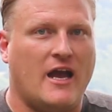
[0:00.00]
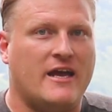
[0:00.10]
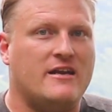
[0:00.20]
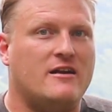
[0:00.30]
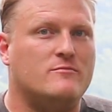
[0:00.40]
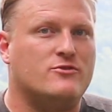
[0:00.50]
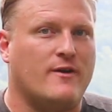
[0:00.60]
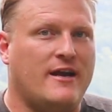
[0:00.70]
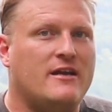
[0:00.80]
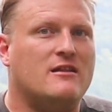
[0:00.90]
I ended up
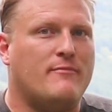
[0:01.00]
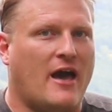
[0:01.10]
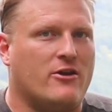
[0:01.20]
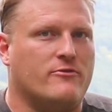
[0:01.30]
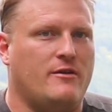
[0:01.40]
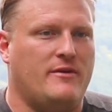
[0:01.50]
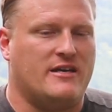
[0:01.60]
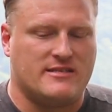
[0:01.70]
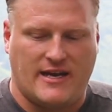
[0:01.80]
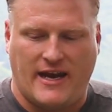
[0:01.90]
draining the battery
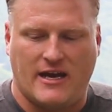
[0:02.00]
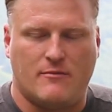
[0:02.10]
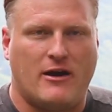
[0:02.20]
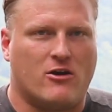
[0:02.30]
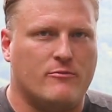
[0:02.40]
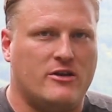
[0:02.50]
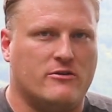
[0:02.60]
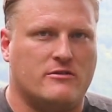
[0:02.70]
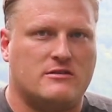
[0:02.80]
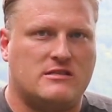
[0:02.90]
because I had a power
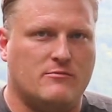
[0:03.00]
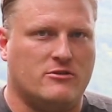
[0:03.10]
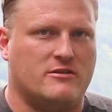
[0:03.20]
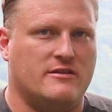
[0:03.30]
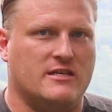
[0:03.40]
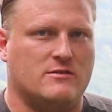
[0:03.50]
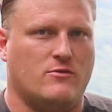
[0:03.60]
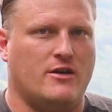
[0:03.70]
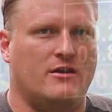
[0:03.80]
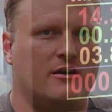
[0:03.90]
meter similar to this one,